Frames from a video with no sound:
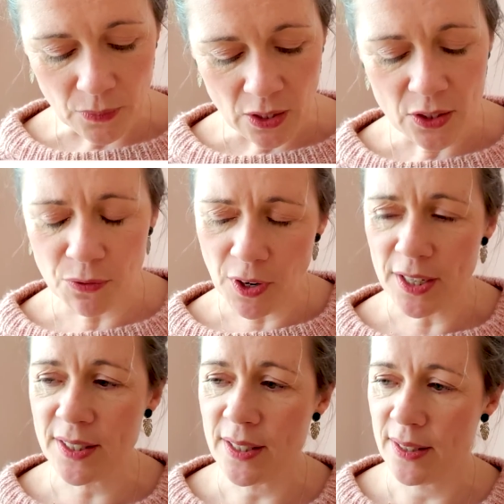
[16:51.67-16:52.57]

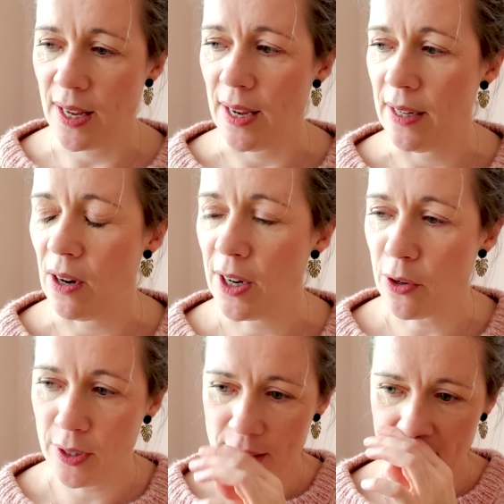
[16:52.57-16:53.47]
suffice to say, I
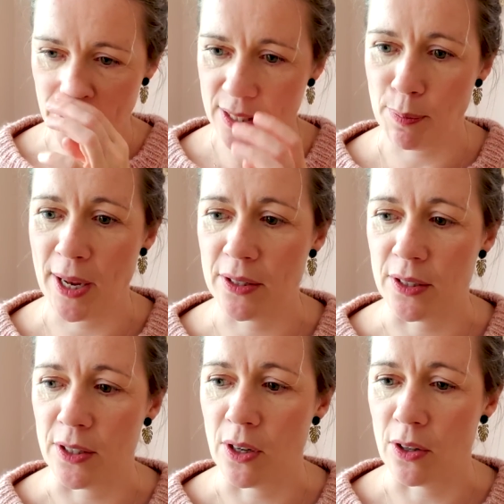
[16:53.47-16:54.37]
got into the
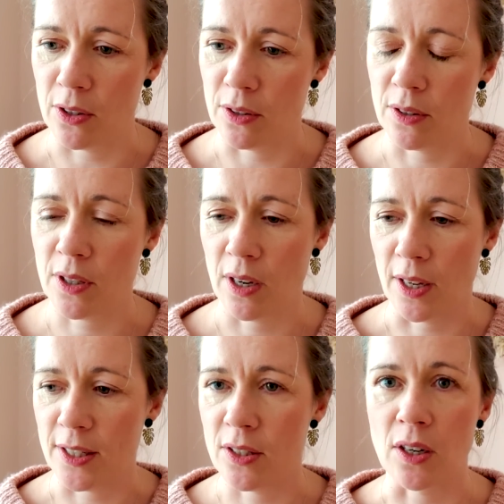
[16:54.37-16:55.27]
independent yarn kind of
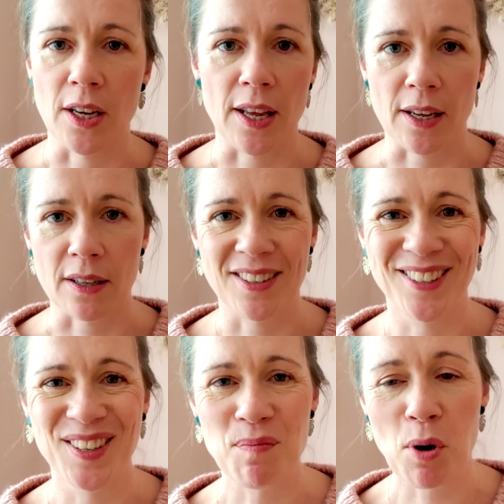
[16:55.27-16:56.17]
like dyeing,
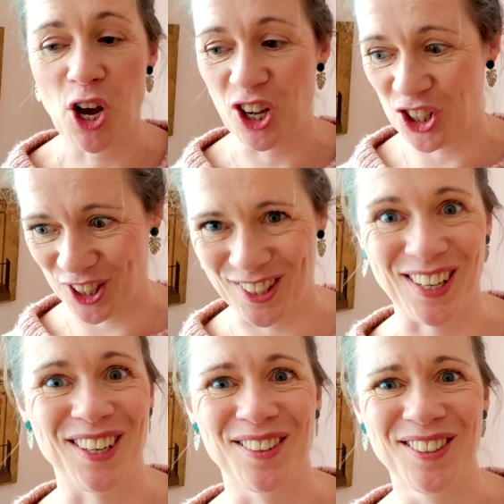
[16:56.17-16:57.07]

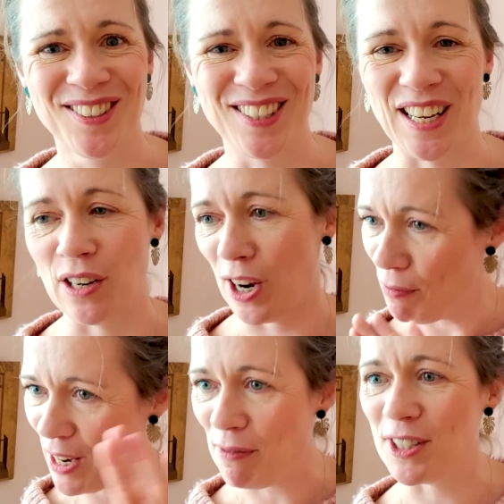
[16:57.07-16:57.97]
purchasing scene. I've
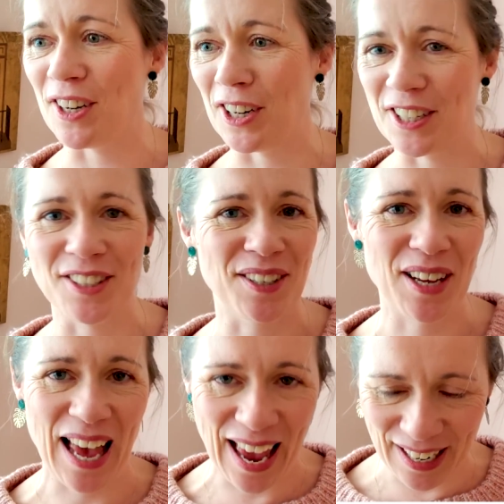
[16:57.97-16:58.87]
never dyed
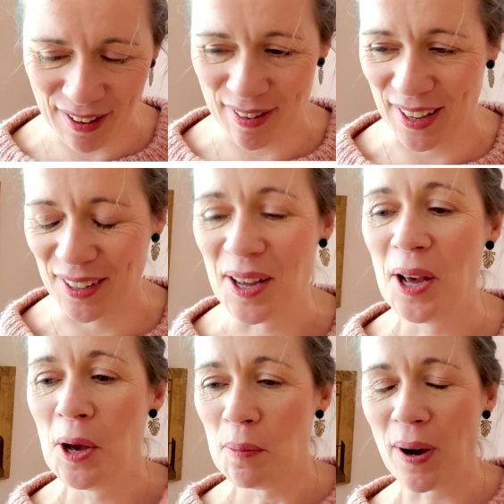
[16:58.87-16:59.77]
anything,
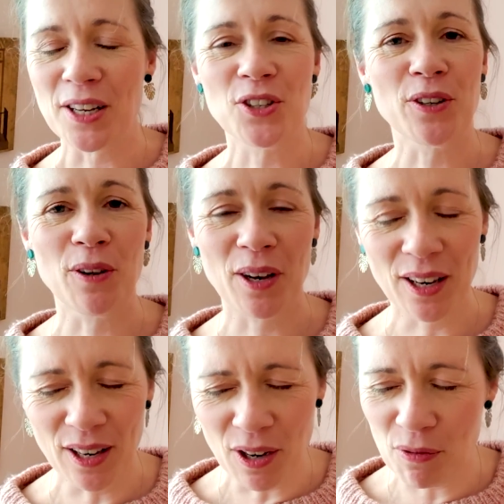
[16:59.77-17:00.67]
but I do
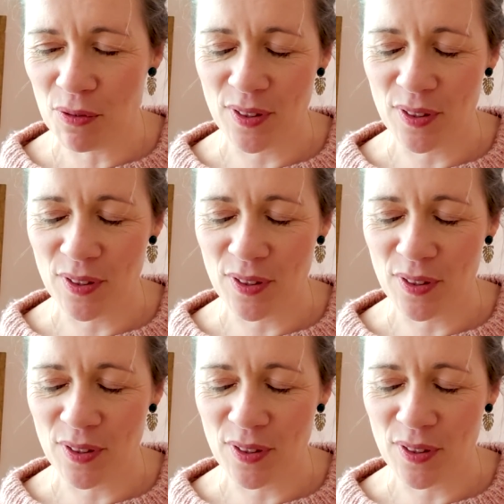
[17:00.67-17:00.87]
love